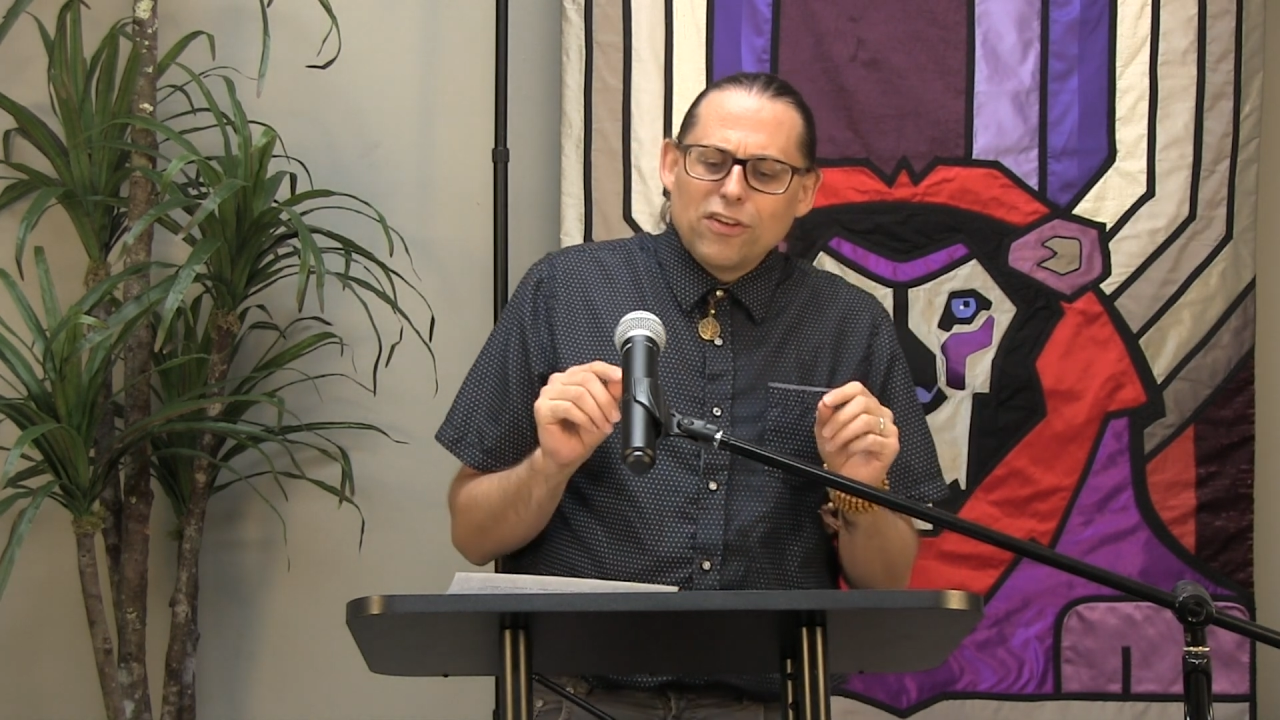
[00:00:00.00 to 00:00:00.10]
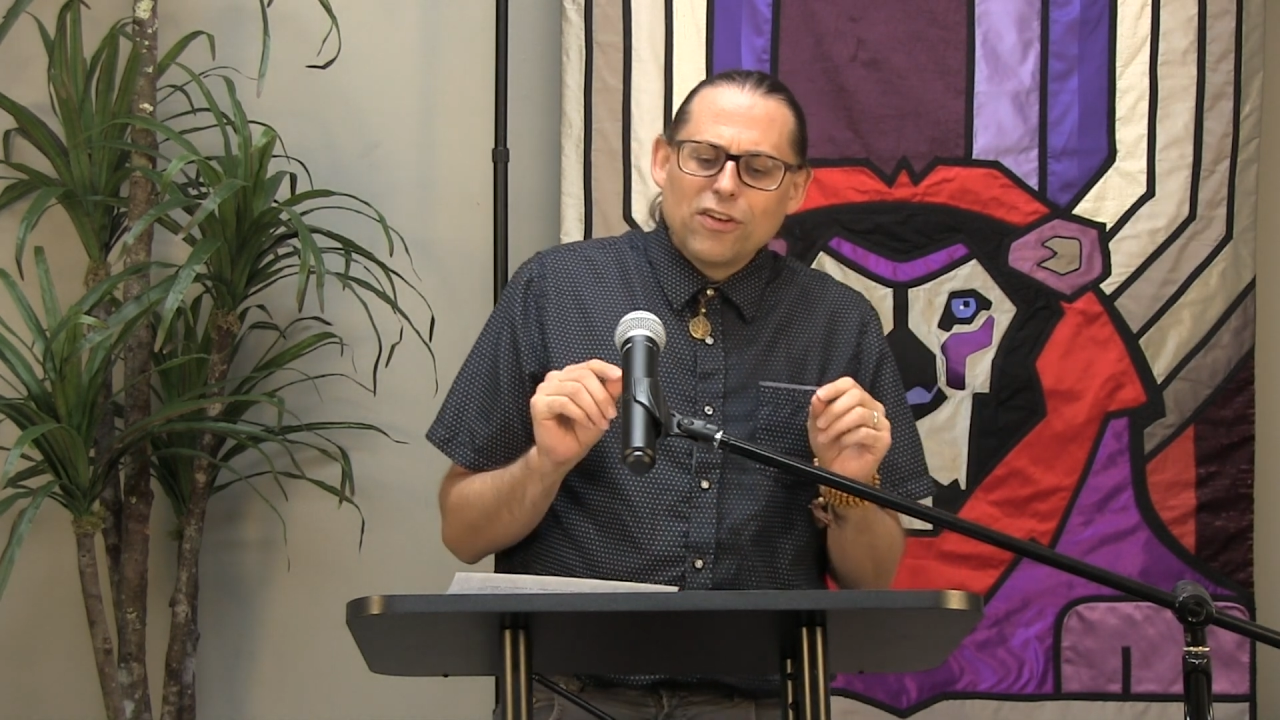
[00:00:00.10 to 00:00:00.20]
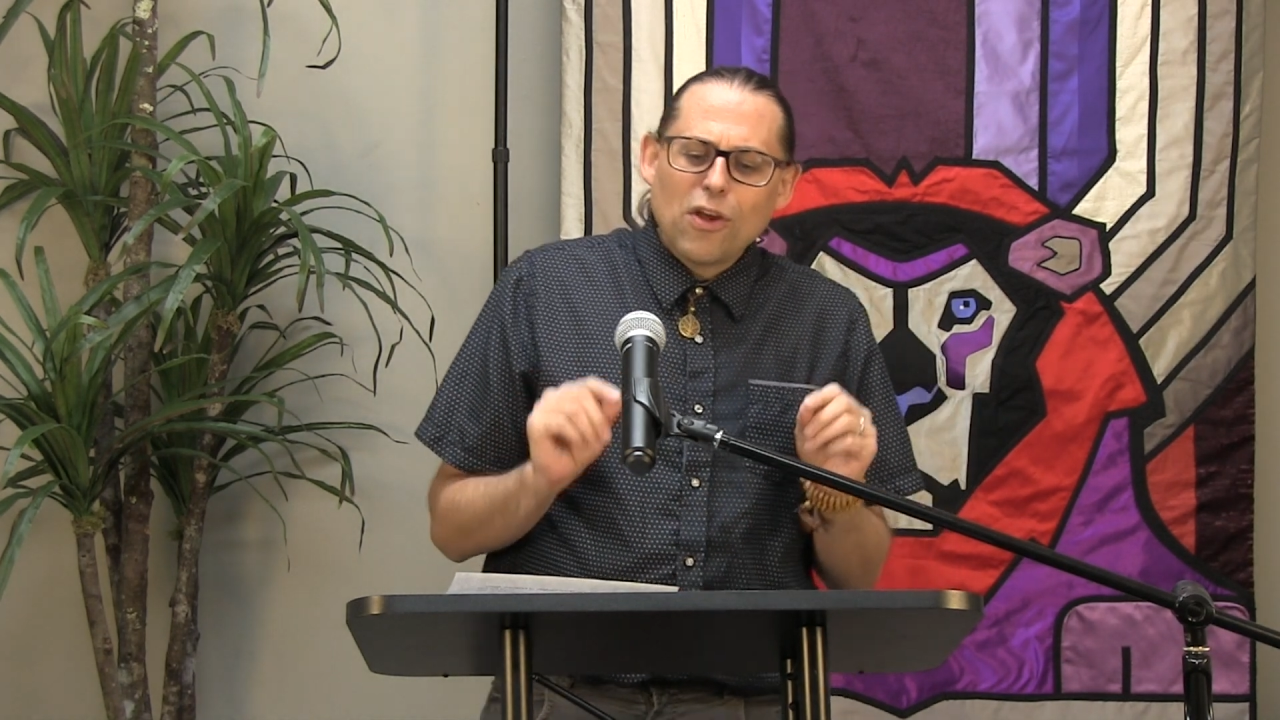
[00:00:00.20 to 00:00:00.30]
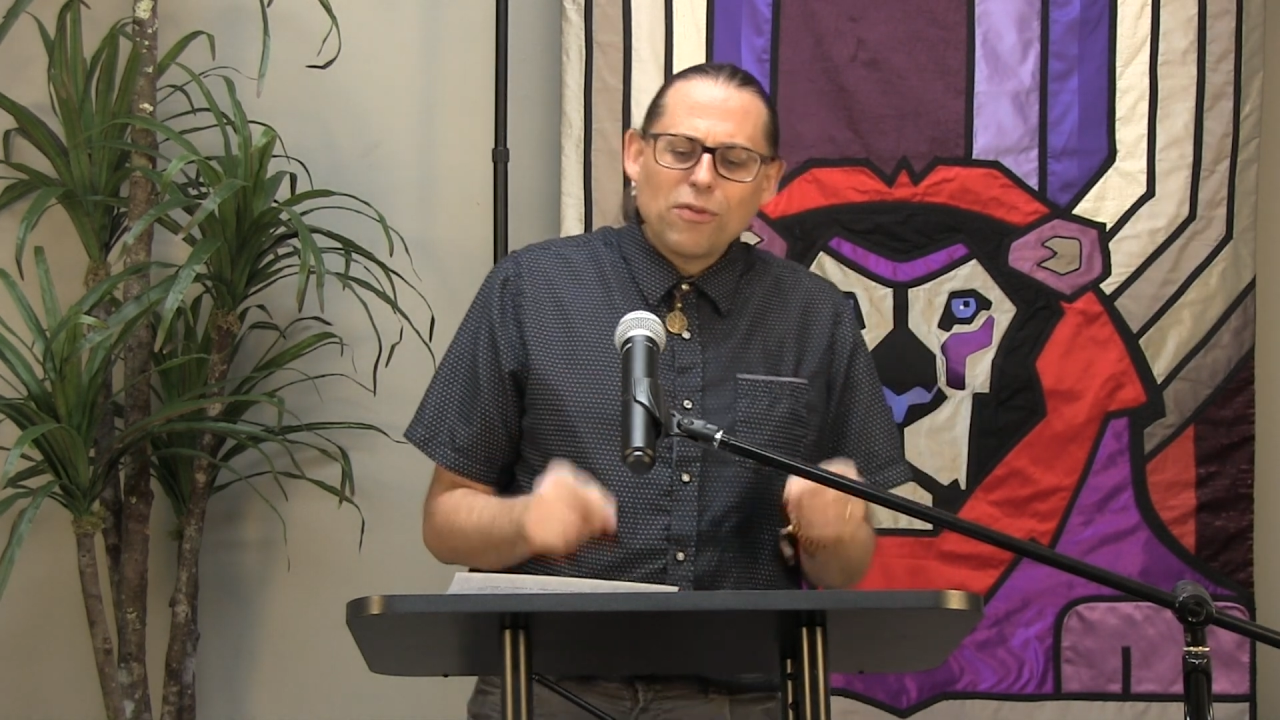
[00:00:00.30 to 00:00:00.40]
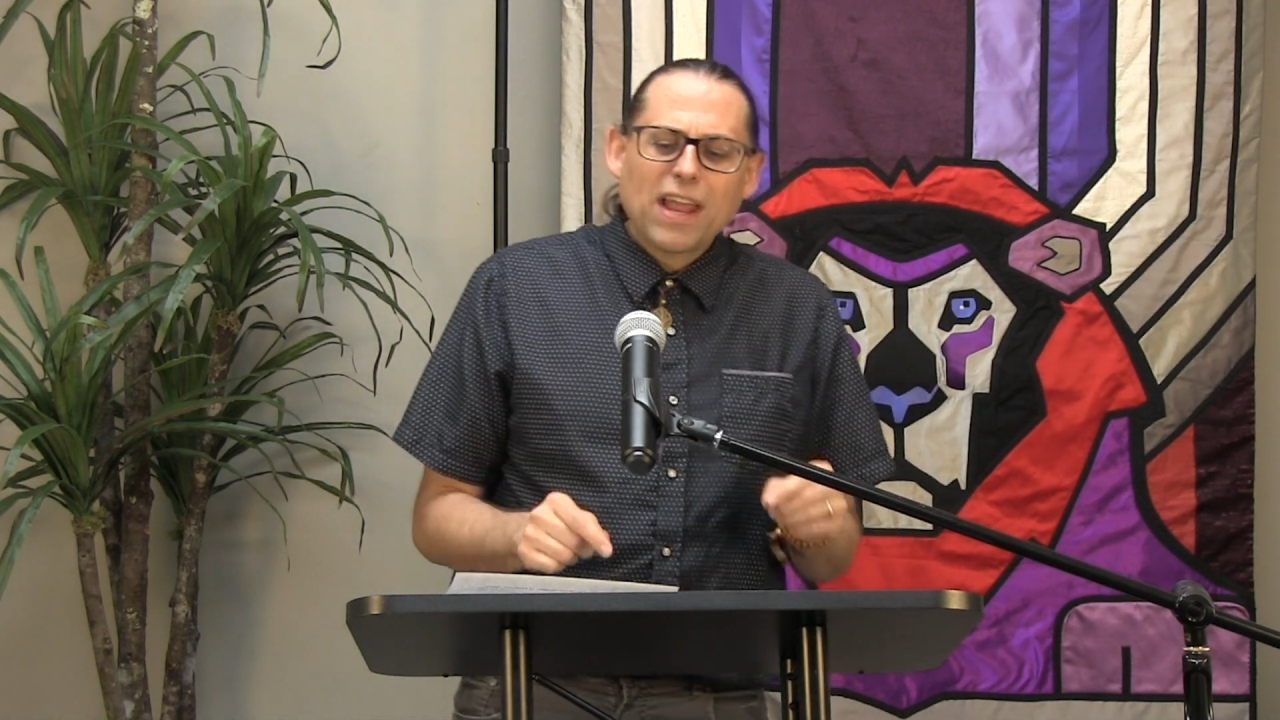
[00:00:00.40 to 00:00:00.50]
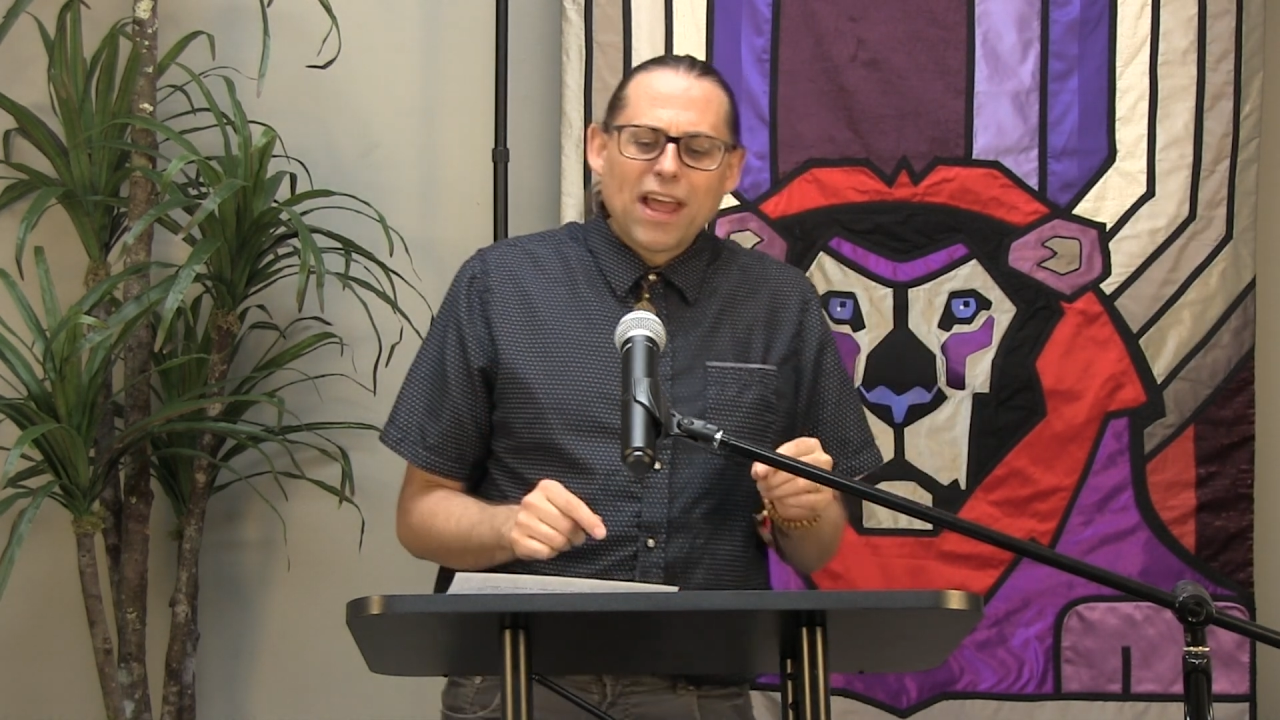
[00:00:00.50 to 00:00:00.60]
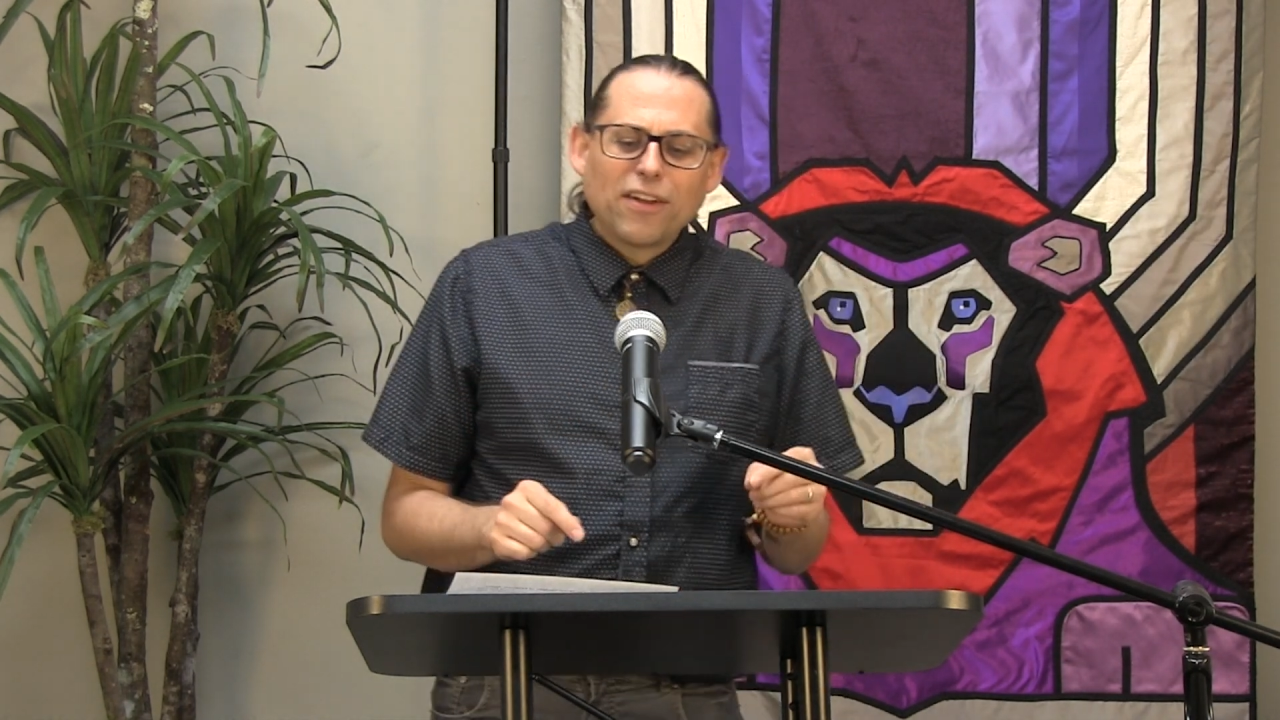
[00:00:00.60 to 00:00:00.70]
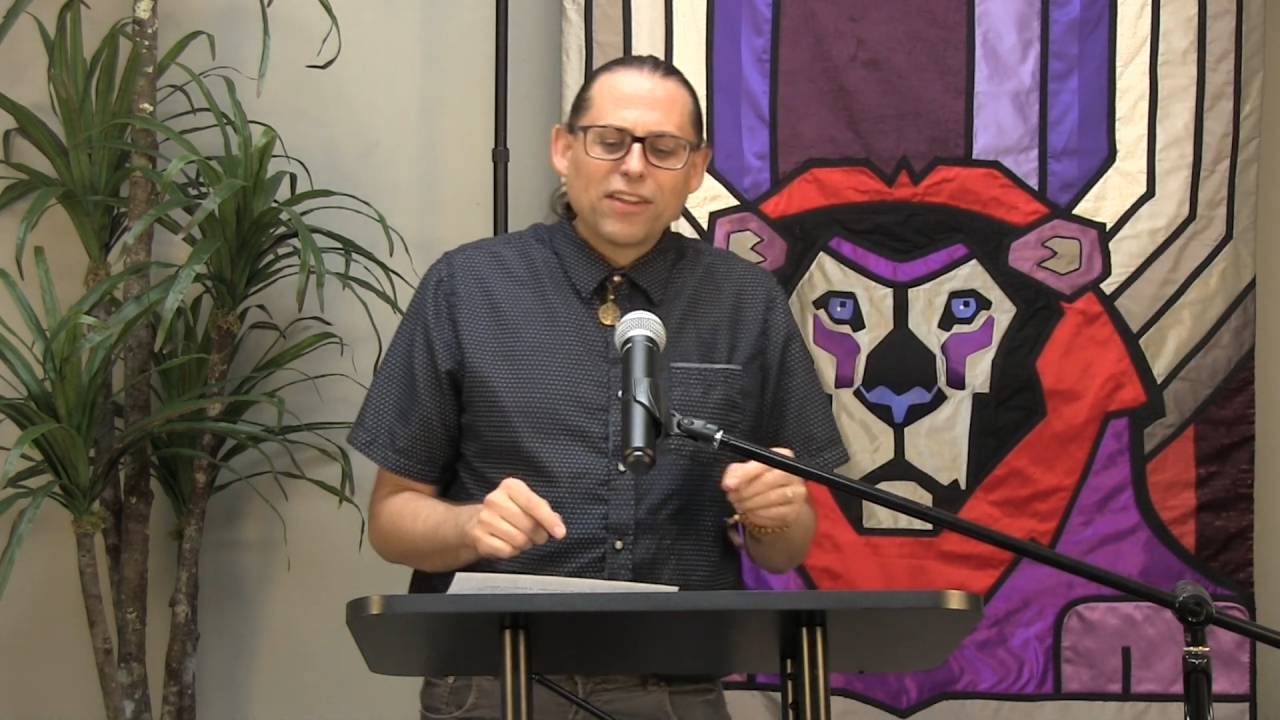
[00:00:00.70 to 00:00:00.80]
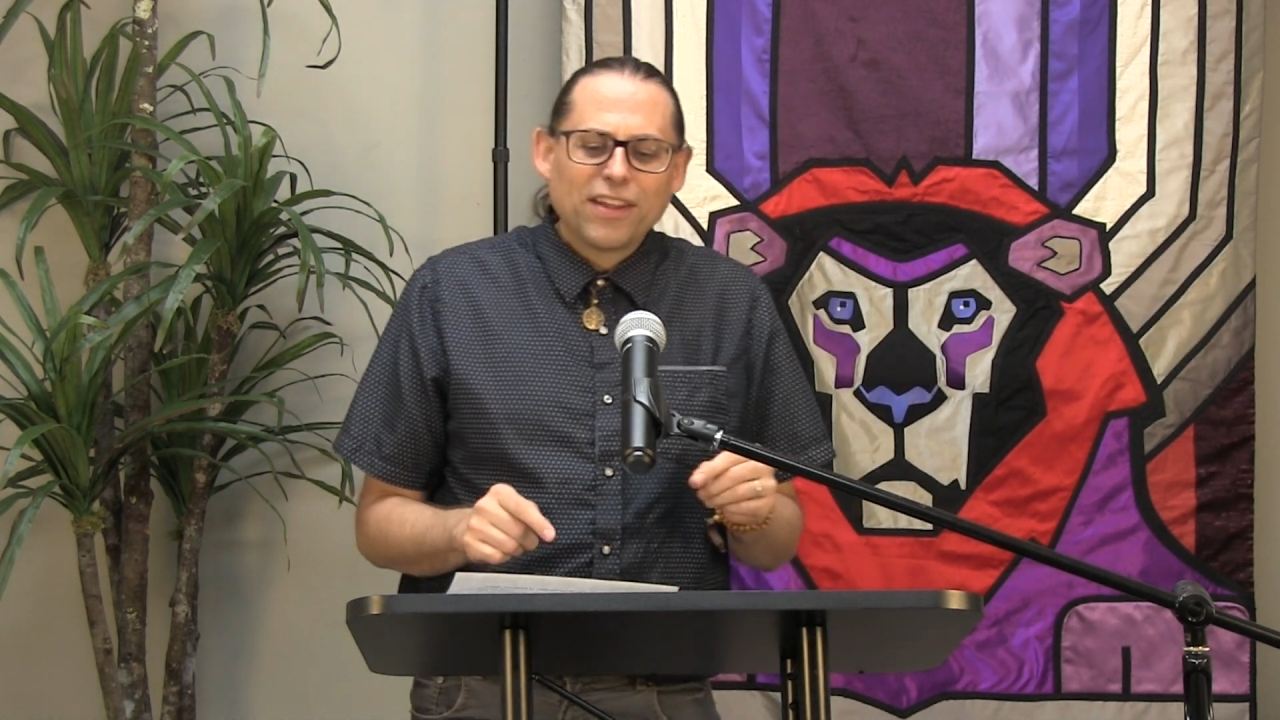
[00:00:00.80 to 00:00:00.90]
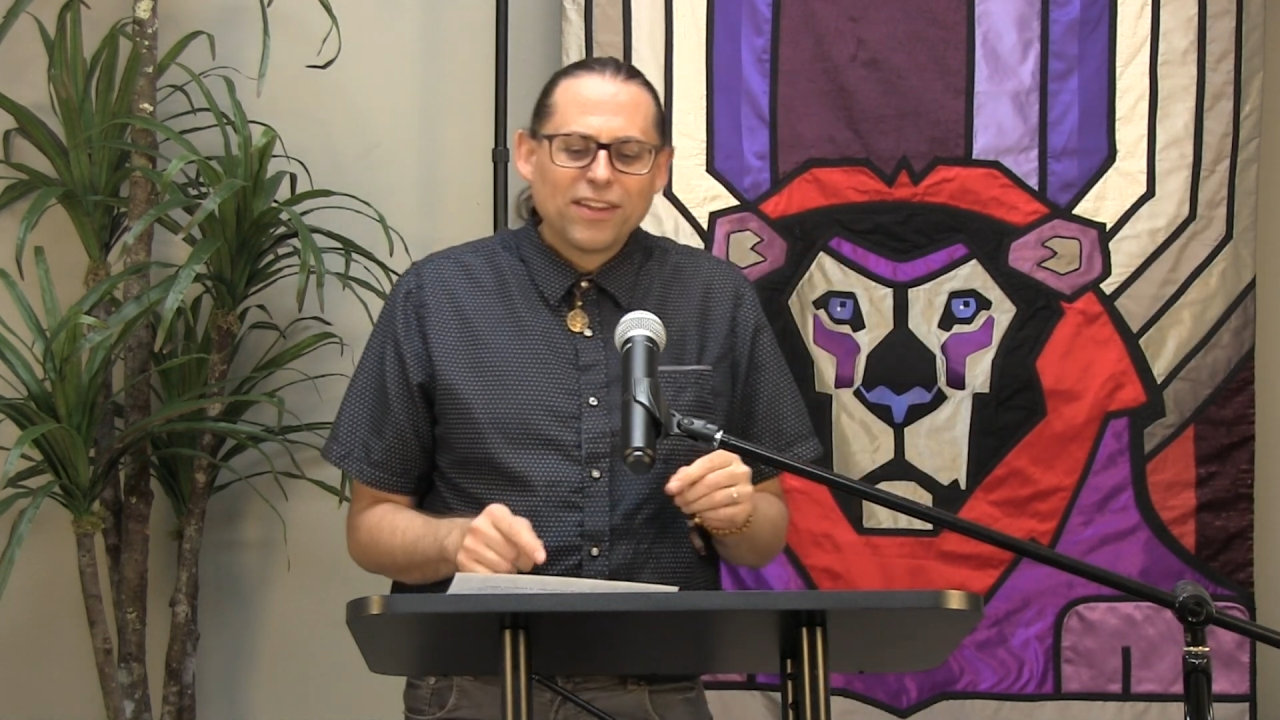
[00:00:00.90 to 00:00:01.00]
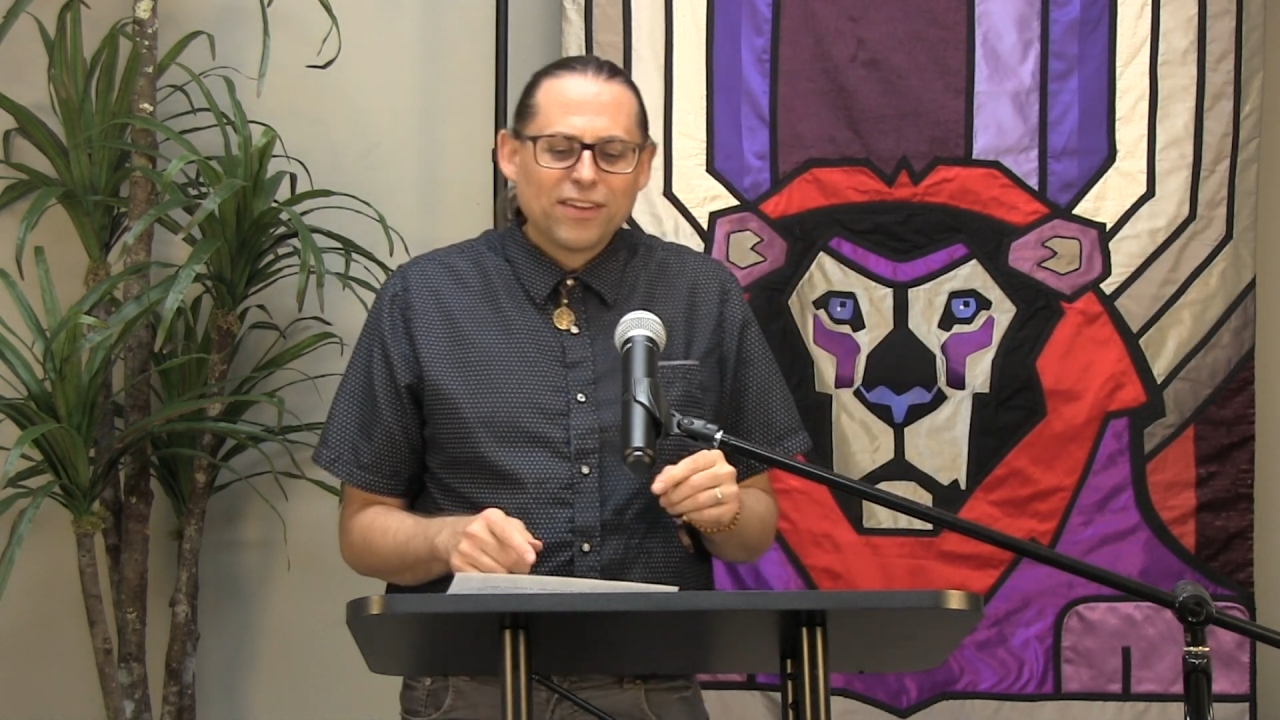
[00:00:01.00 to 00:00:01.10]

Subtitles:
No doubt